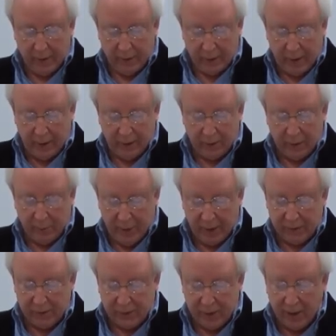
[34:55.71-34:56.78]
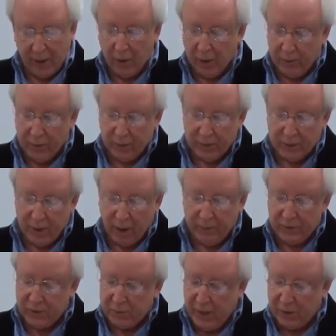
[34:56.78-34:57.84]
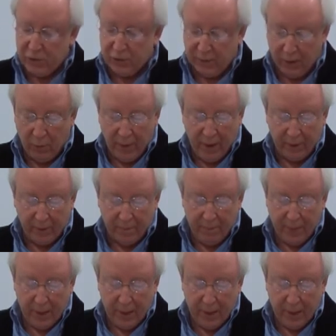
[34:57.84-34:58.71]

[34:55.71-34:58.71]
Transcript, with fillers: Take the best care of yourself, especially when